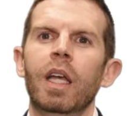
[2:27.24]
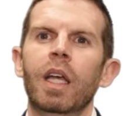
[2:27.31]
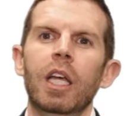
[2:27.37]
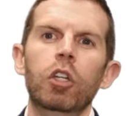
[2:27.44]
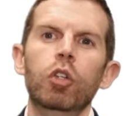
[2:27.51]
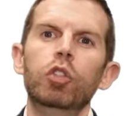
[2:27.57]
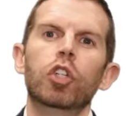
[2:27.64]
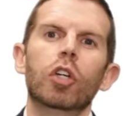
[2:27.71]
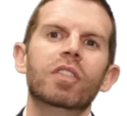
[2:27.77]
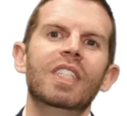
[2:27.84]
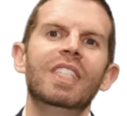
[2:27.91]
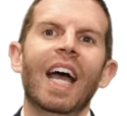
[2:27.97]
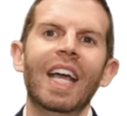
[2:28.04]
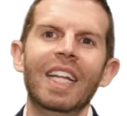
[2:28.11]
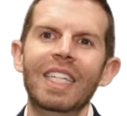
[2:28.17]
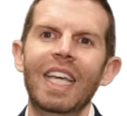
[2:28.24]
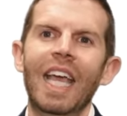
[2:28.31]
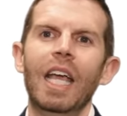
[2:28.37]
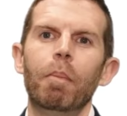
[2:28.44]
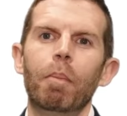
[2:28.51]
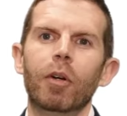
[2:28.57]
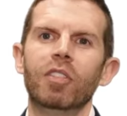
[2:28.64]
In New Jersey,
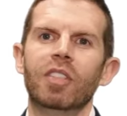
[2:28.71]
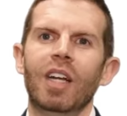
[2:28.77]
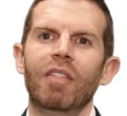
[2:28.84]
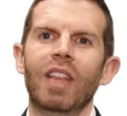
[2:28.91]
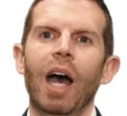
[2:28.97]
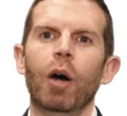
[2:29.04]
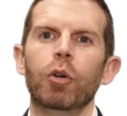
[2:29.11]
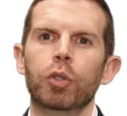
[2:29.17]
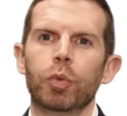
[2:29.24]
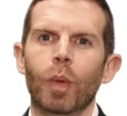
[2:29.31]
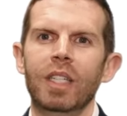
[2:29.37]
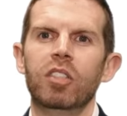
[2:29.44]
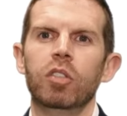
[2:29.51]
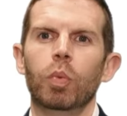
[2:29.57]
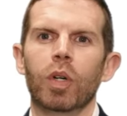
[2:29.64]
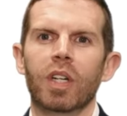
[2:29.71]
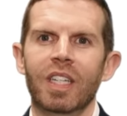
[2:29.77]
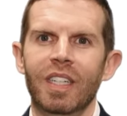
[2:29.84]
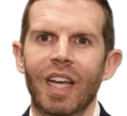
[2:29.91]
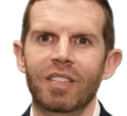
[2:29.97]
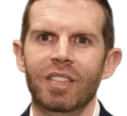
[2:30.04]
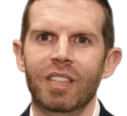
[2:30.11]
98% of the House races were
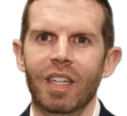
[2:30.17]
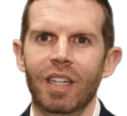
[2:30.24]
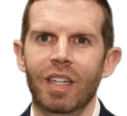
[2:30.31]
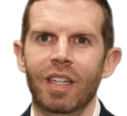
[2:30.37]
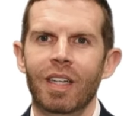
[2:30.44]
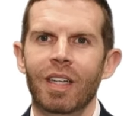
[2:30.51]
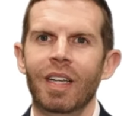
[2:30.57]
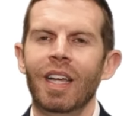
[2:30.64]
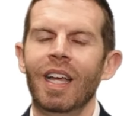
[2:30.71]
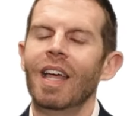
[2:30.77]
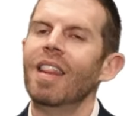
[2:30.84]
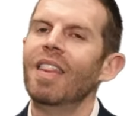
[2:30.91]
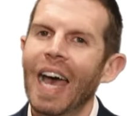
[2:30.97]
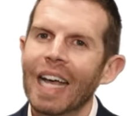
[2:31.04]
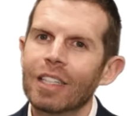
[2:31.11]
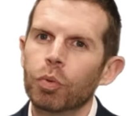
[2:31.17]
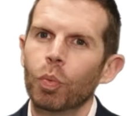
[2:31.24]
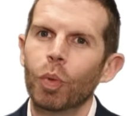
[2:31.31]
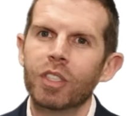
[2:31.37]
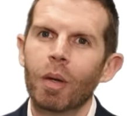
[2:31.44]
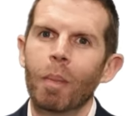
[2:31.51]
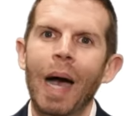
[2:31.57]
contested. That's
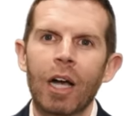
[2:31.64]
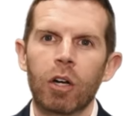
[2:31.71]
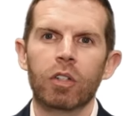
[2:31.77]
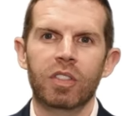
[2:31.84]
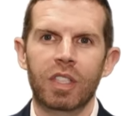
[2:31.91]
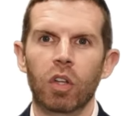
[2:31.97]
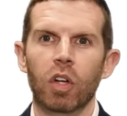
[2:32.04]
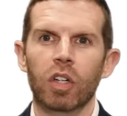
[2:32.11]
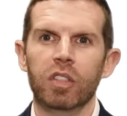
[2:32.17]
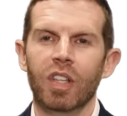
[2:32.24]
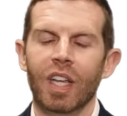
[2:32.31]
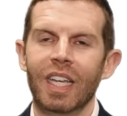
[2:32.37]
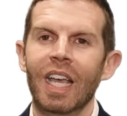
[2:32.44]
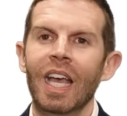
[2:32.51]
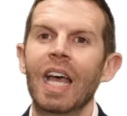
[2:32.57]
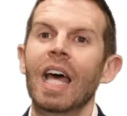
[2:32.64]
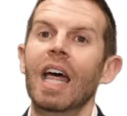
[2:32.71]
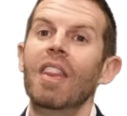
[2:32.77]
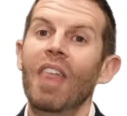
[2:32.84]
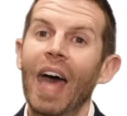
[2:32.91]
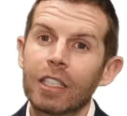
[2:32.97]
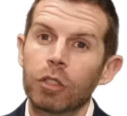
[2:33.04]
what democracy looks like.
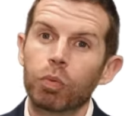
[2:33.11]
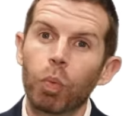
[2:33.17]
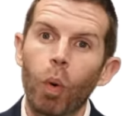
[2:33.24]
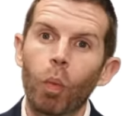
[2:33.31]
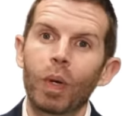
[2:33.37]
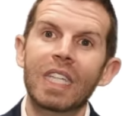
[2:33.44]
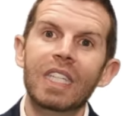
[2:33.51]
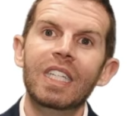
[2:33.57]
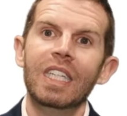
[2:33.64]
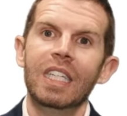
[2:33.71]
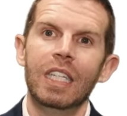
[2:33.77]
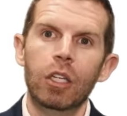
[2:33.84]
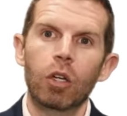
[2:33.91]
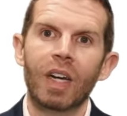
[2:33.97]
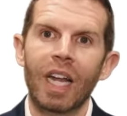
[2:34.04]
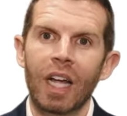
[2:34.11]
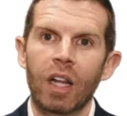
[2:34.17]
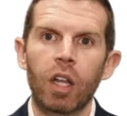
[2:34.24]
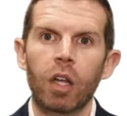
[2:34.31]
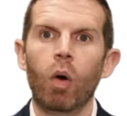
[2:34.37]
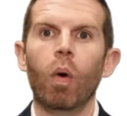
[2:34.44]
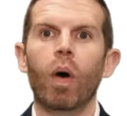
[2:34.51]
That's what we need here in
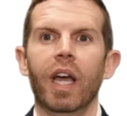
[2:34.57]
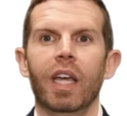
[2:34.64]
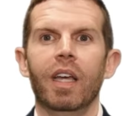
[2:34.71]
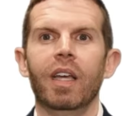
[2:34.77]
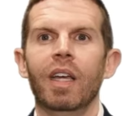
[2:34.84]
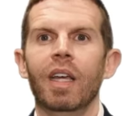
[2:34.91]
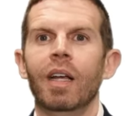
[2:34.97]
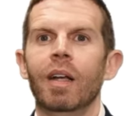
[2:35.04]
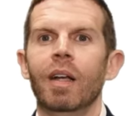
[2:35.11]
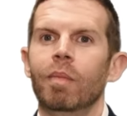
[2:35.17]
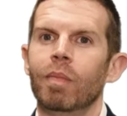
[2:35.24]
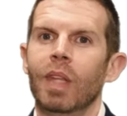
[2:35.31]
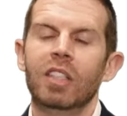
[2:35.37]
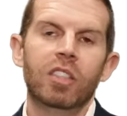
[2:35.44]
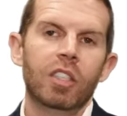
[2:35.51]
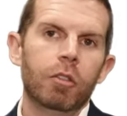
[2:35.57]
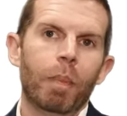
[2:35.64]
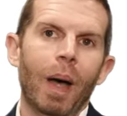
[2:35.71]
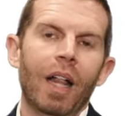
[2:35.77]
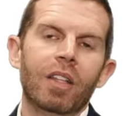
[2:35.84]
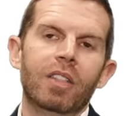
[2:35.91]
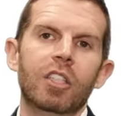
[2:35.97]
Illinois. And since
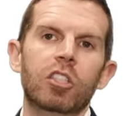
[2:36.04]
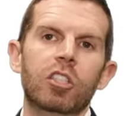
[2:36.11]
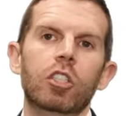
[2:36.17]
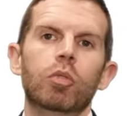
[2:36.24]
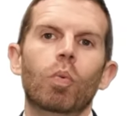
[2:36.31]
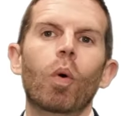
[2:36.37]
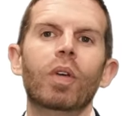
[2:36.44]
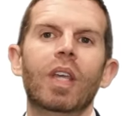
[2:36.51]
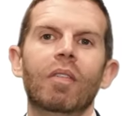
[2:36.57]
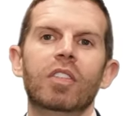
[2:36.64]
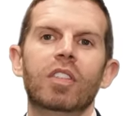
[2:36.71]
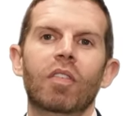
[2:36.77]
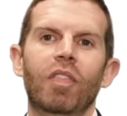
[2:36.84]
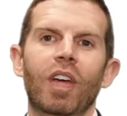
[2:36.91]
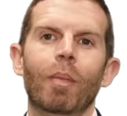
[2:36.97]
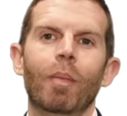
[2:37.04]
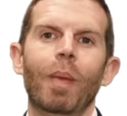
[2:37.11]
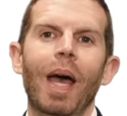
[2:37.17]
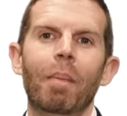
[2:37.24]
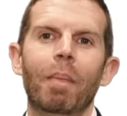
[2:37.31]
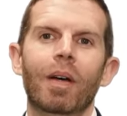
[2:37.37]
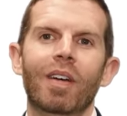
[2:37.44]
politicians won't give us a fair
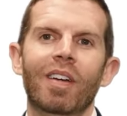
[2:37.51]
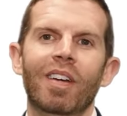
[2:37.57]
map,